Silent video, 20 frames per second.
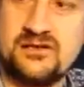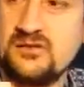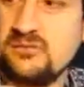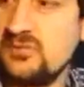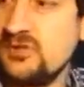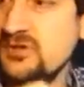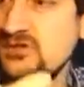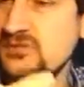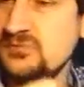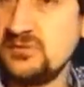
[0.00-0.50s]

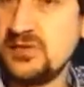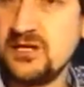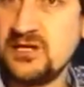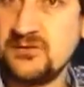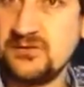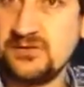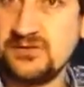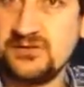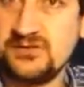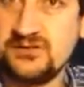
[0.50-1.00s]
compared to my
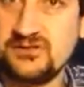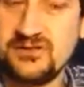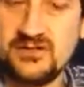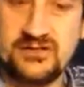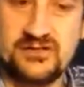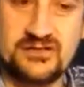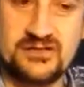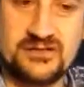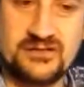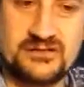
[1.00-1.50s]
own
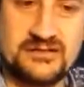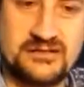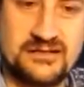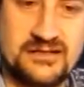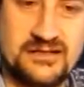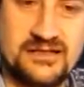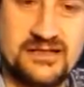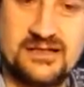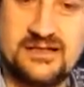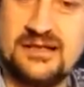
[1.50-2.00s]
constructions.
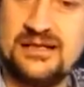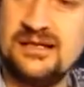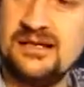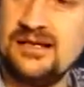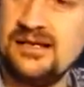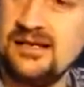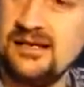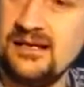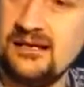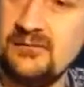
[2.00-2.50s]

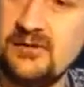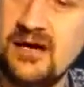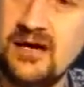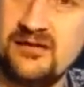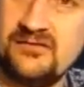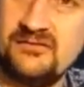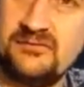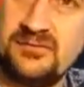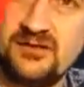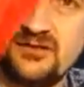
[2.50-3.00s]

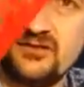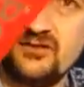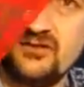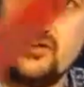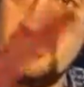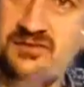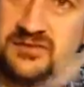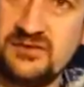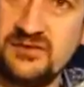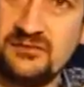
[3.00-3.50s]
I've been
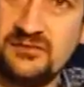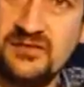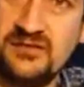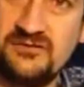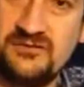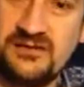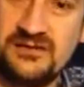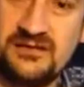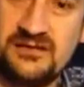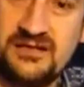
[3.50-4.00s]
using
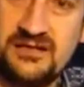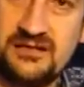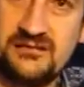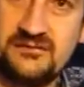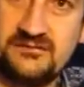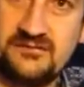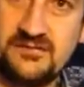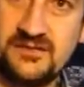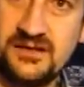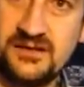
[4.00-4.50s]
PVC
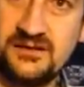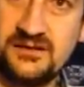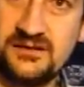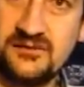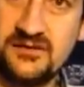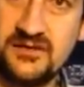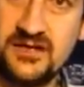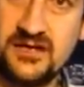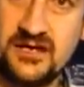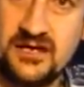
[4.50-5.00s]

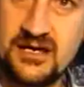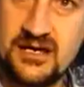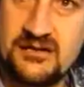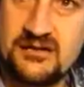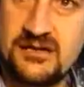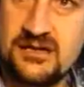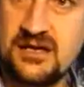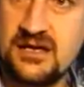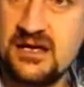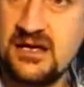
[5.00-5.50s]
here
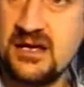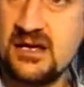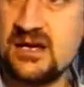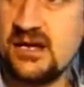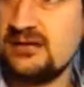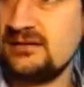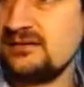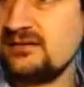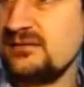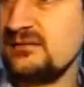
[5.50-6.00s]

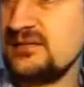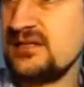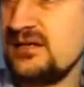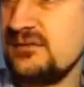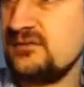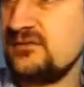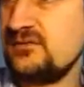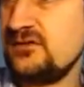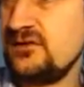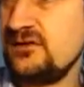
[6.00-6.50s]
and
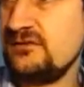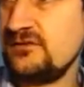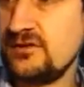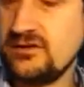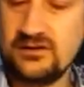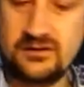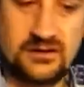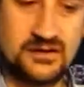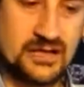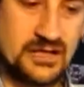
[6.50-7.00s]
sometimes very, very
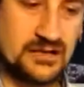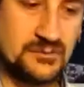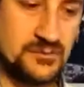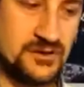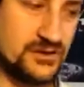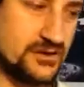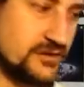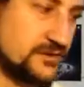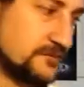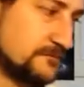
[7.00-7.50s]
thin
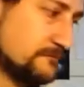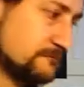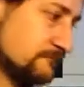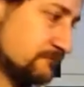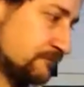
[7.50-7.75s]
aluminium.